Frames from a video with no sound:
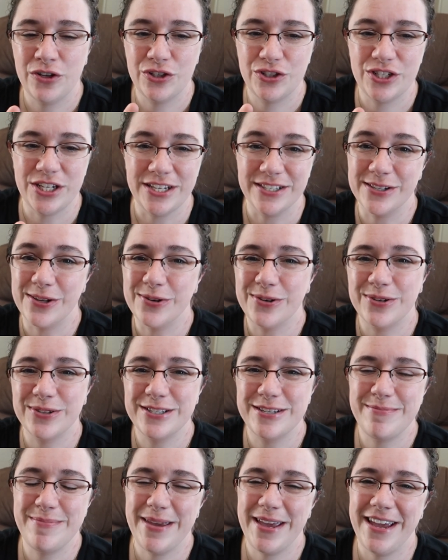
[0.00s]
she's
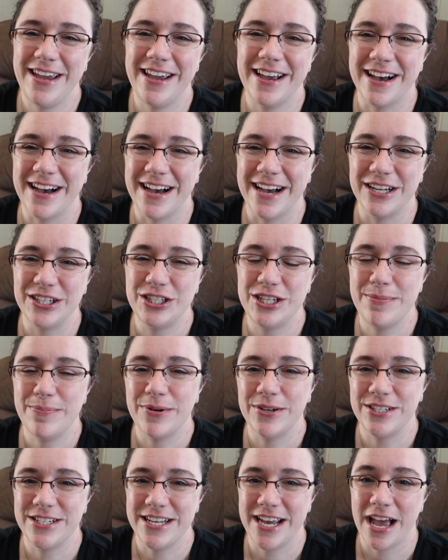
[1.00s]
local to me, uh, she
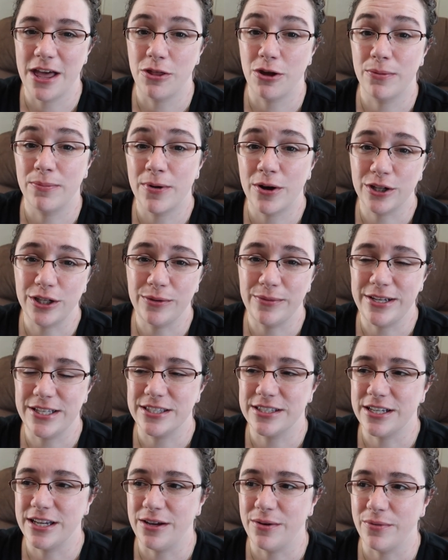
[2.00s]
put together Molly
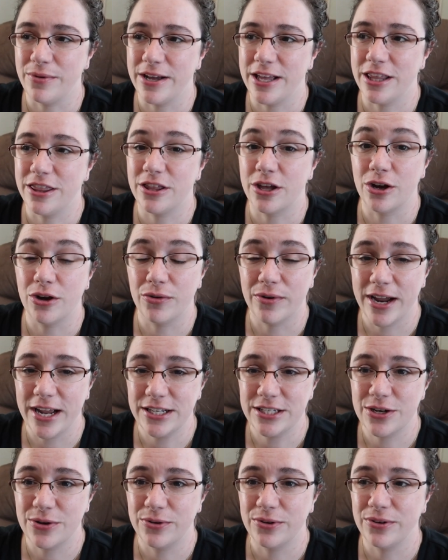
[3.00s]
Weasley with a
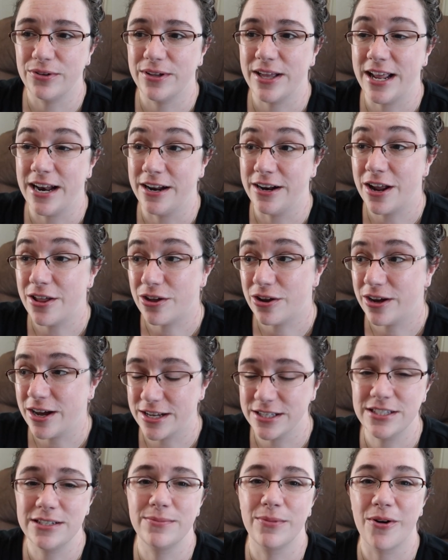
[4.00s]
gray tonal, and another
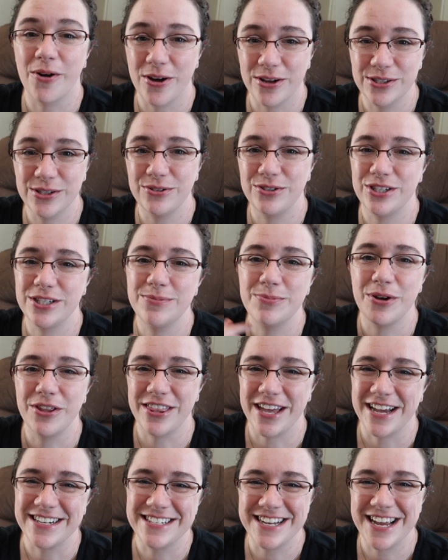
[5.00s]
customer also just
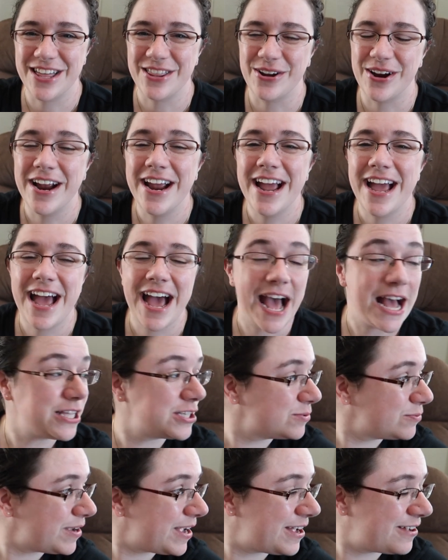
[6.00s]
put that together
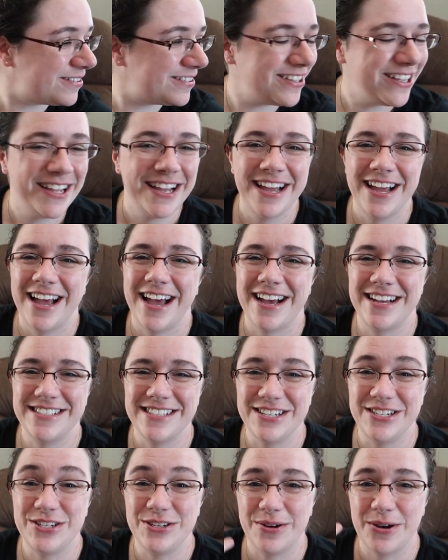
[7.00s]
as well
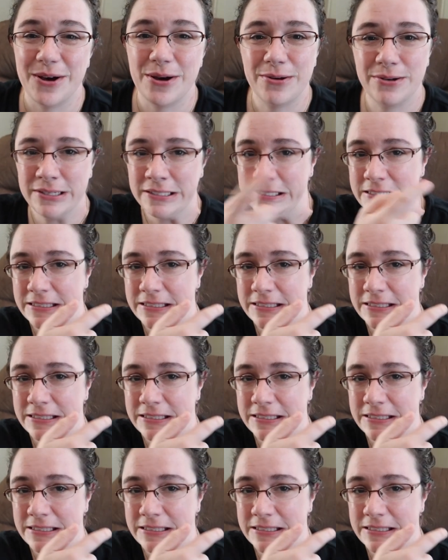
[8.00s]
as a duo.